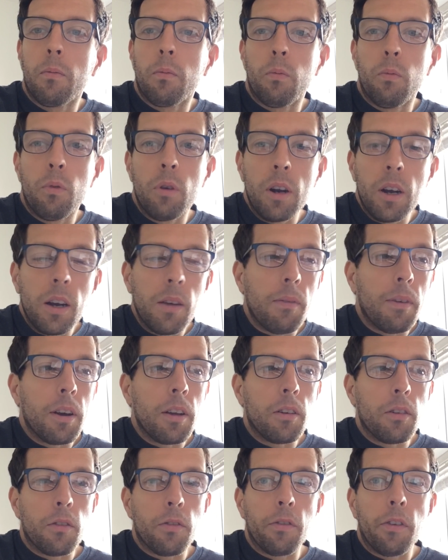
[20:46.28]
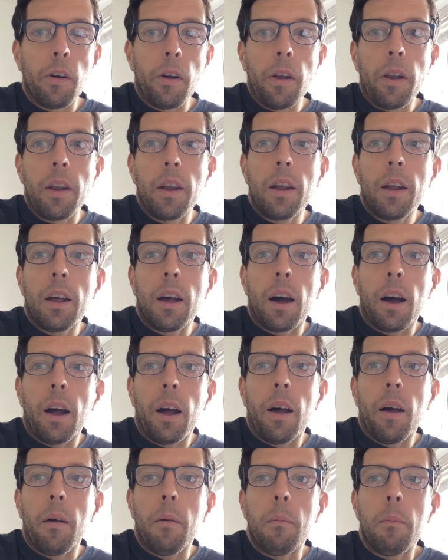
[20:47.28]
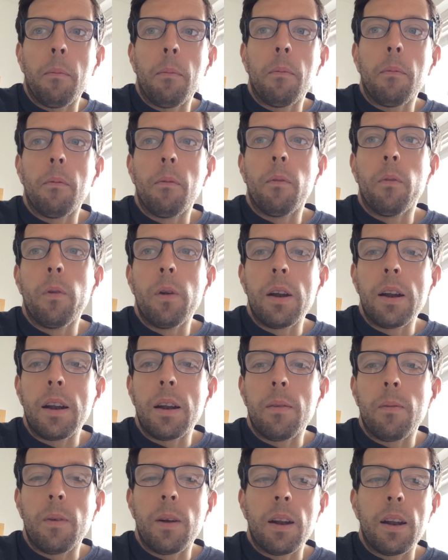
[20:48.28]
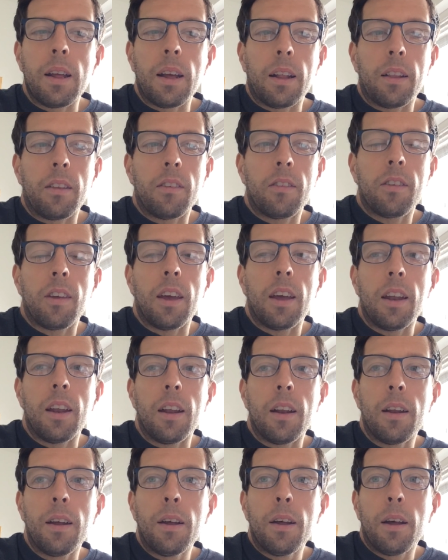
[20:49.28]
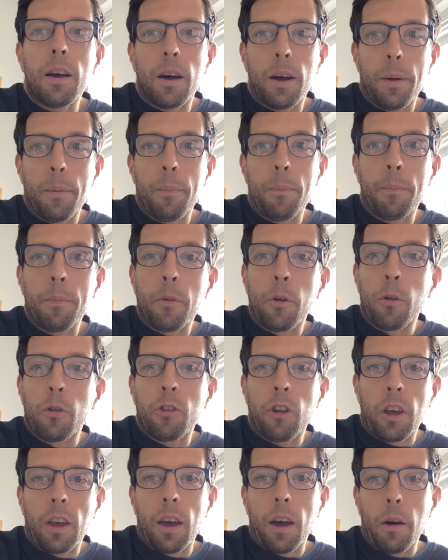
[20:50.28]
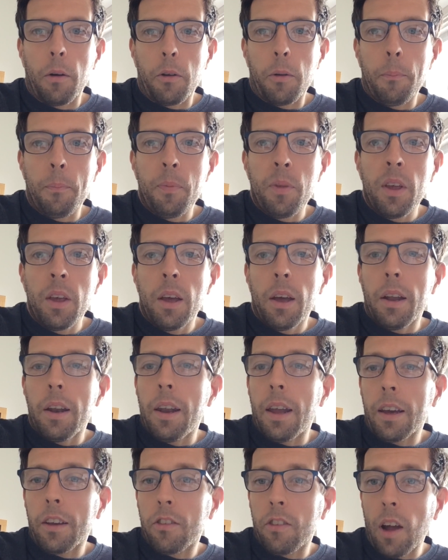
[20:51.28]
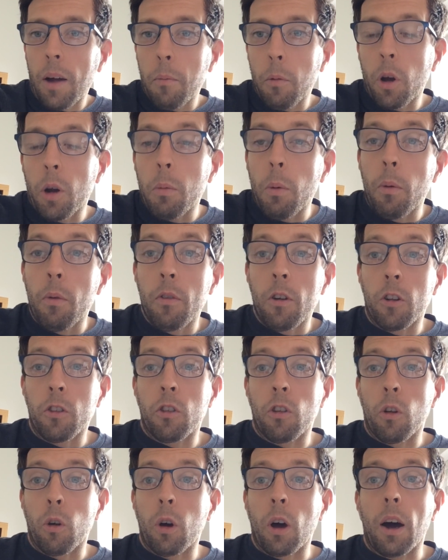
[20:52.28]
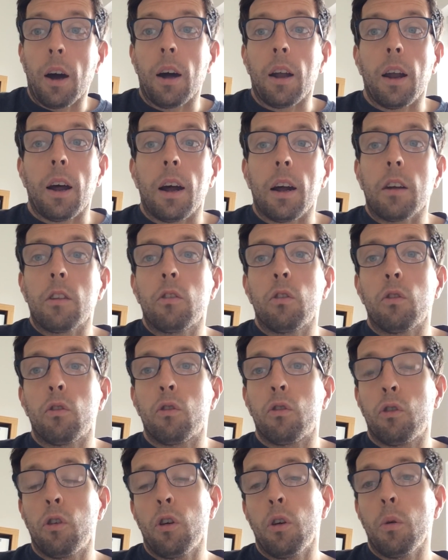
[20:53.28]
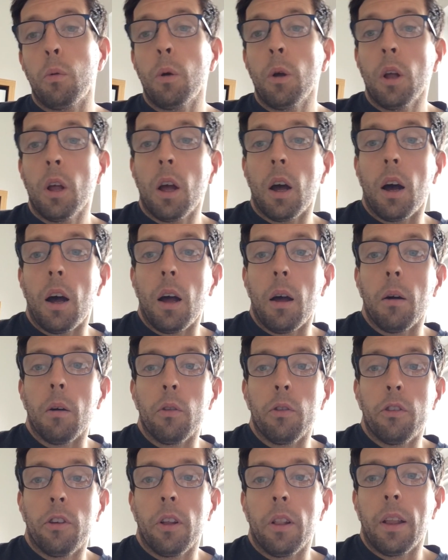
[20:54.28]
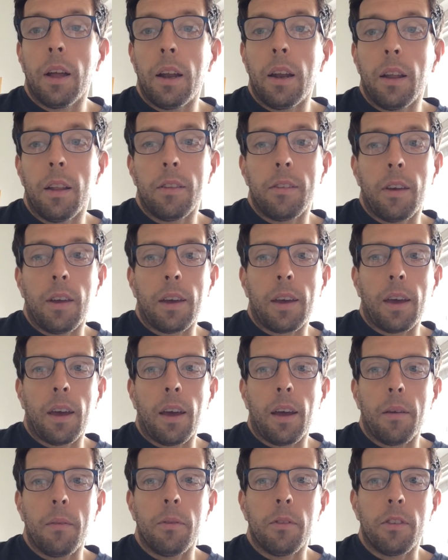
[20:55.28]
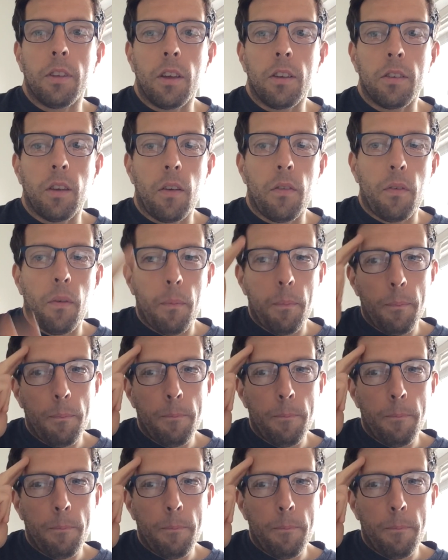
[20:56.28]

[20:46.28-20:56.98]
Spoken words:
Really, really good fun. Really, really entertaining. Go and check it out. Next time, we're going to be moving on to look at Act 2. Until then, take care and stay safe.